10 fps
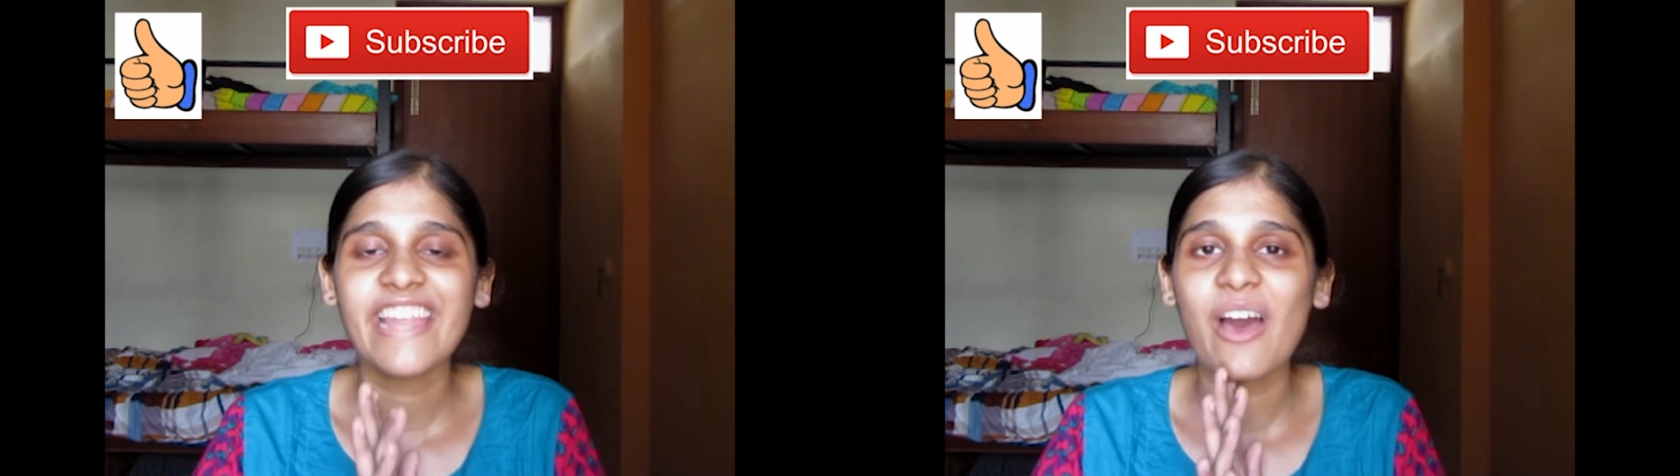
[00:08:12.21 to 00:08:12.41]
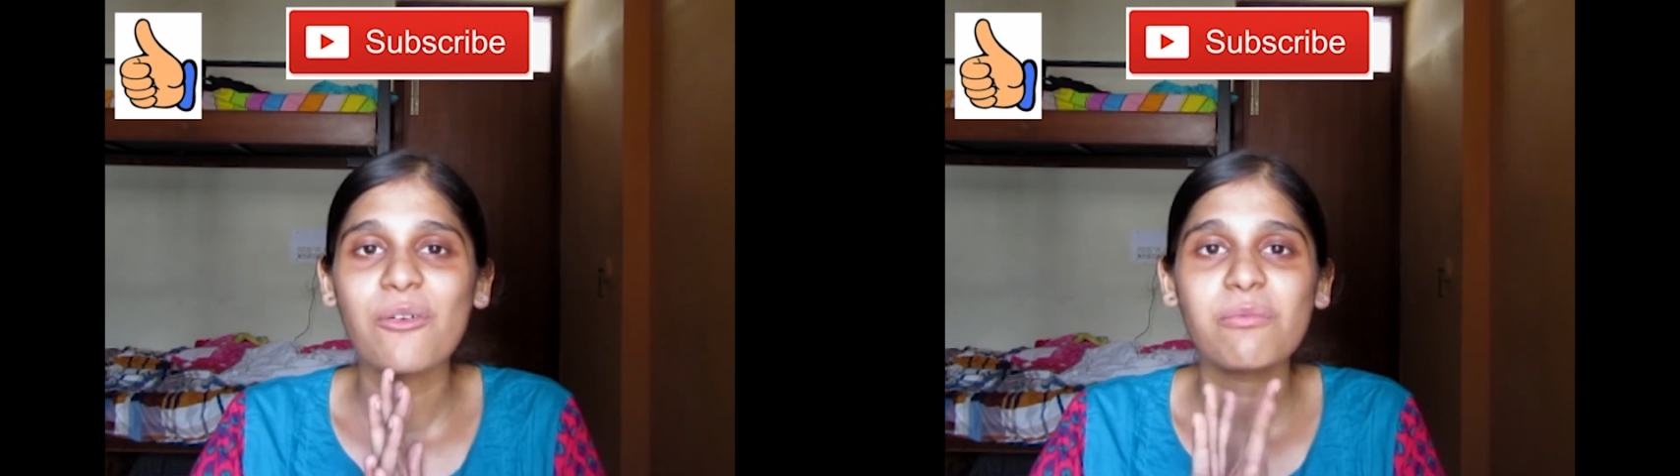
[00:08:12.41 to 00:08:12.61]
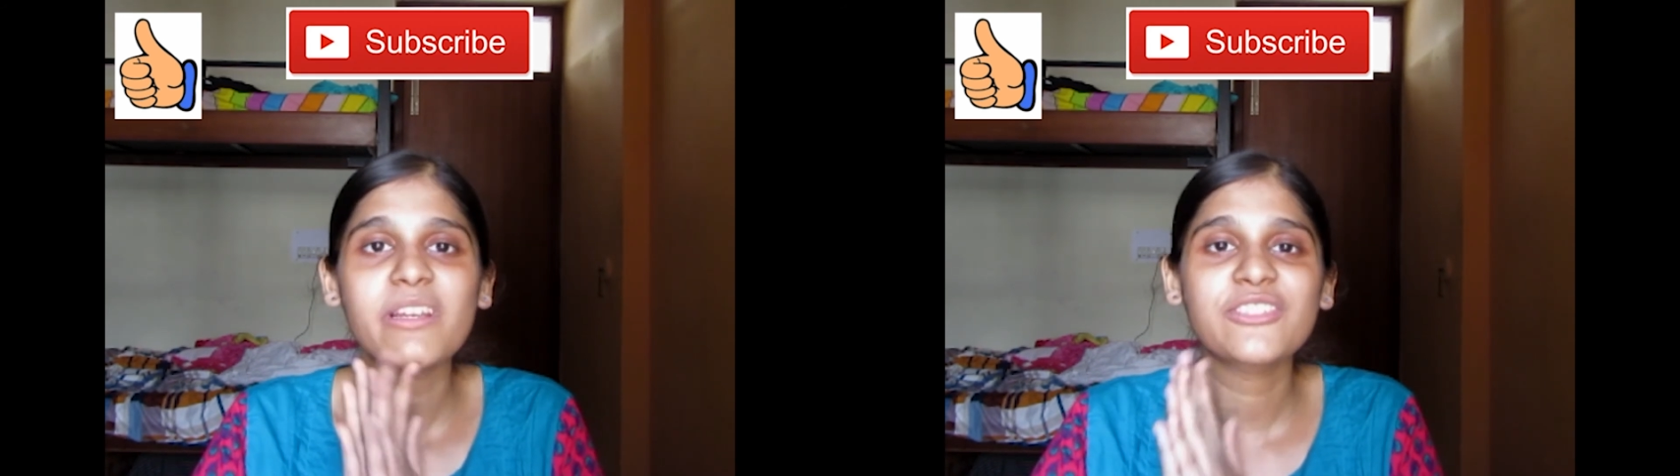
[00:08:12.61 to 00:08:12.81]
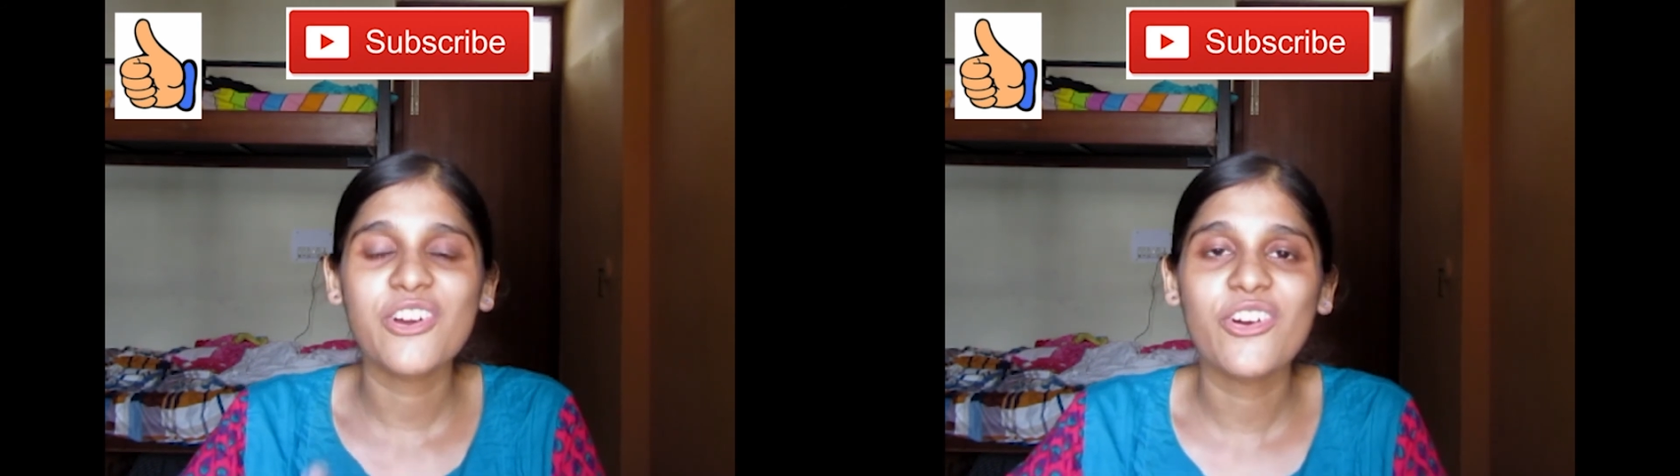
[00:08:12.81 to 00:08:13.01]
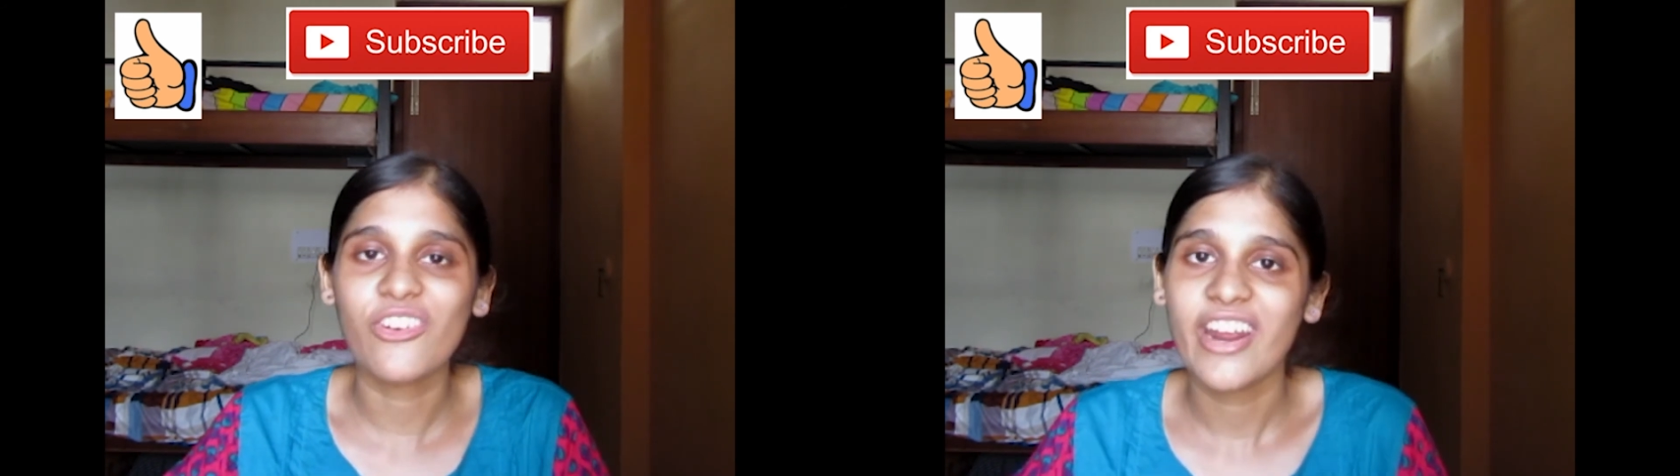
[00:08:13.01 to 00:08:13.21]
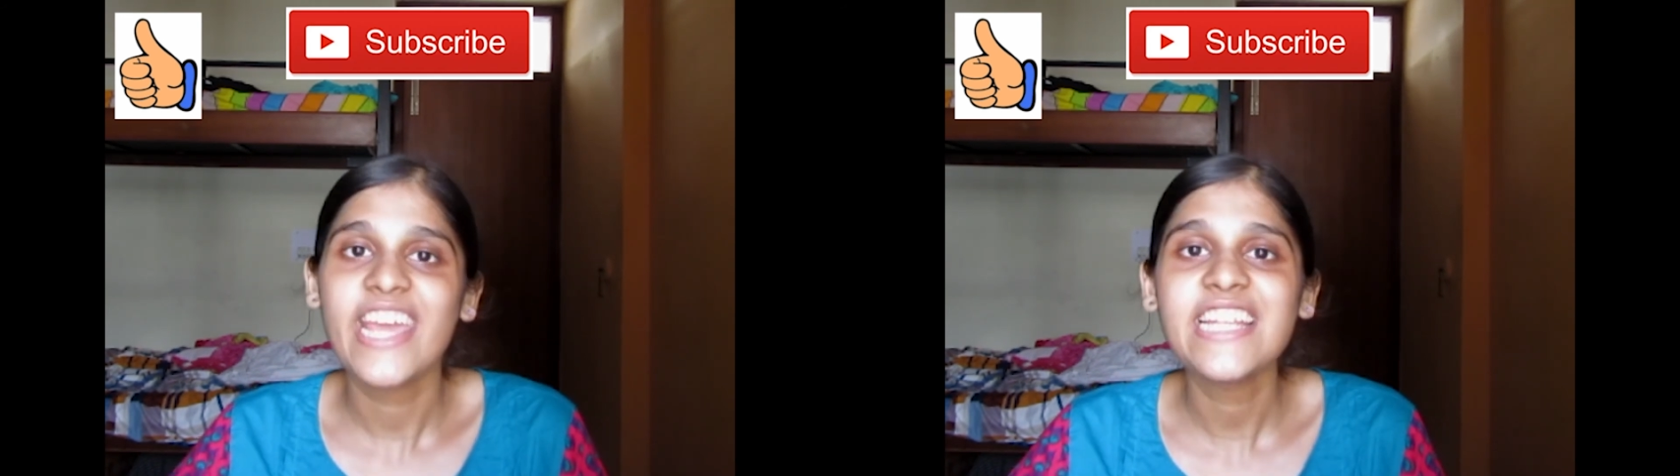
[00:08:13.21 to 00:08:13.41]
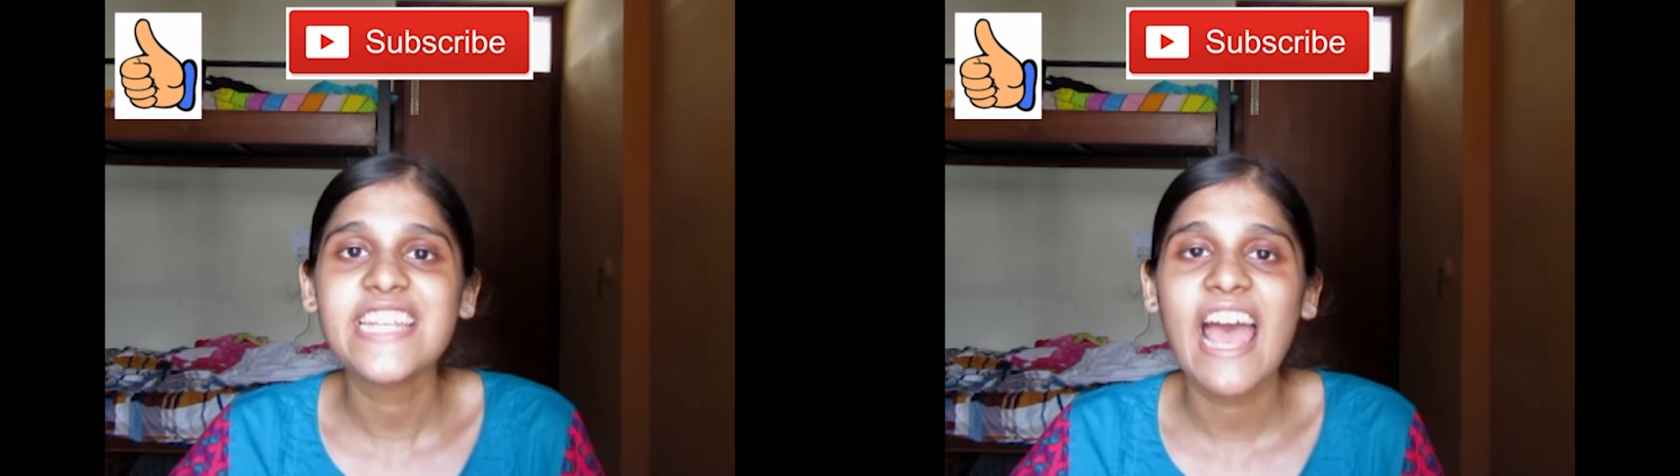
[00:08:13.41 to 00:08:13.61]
That would be so great.